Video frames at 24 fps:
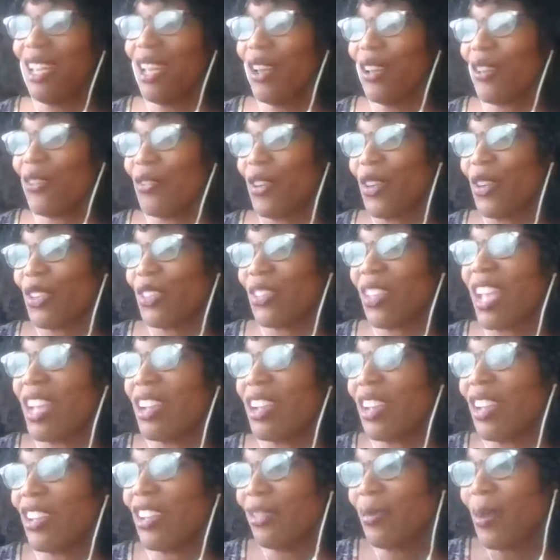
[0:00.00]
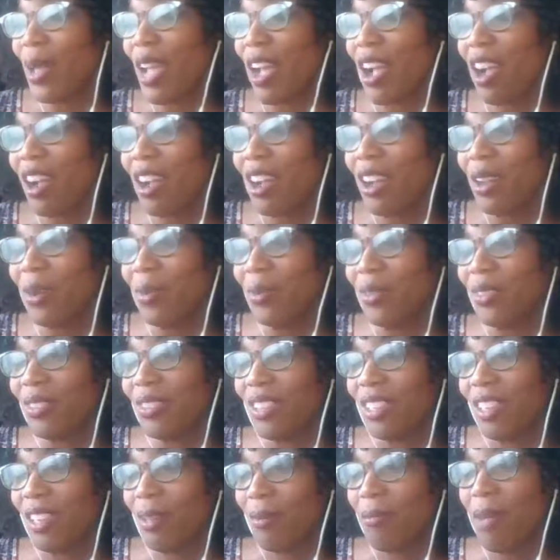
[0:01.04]
First, I grease my arms,
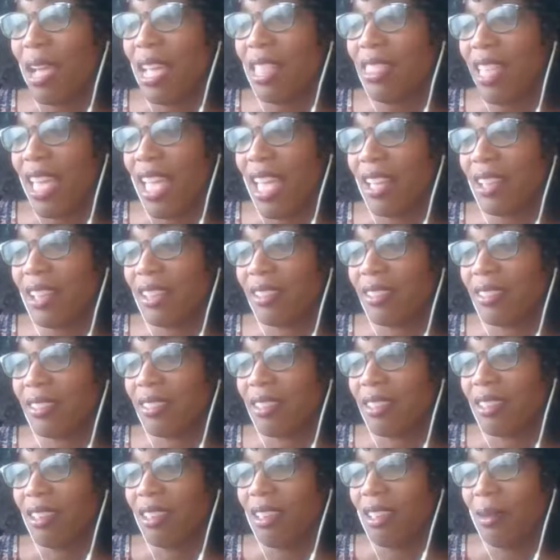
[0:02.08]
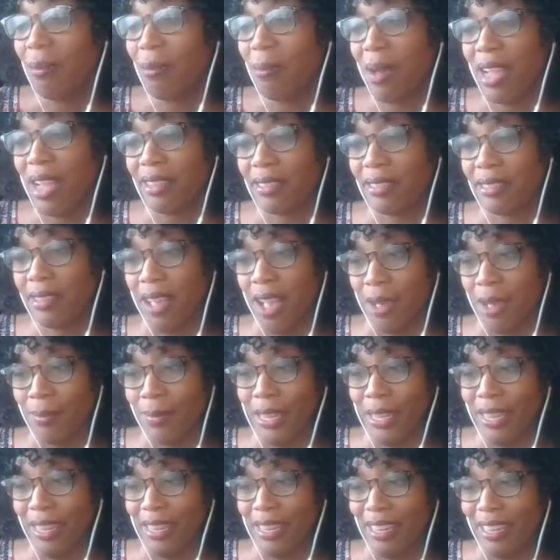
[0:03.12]
my legs, my
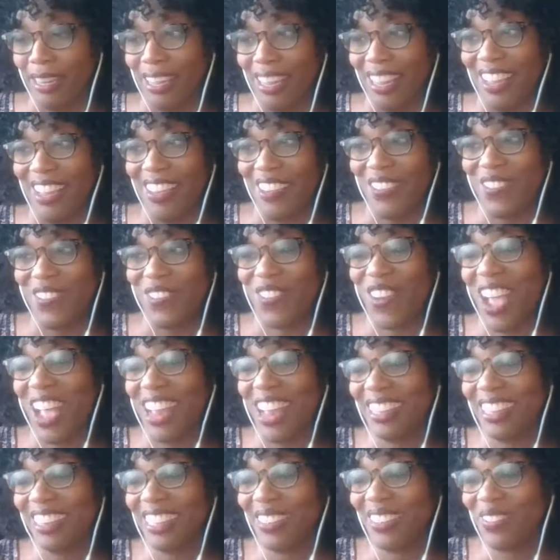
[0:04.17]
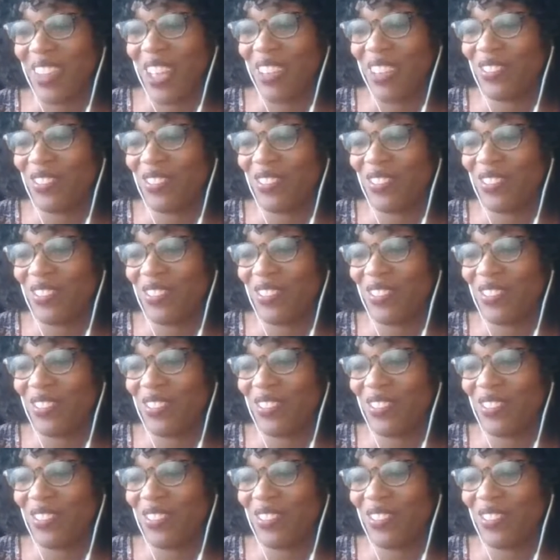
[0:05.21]
tummy, and finally my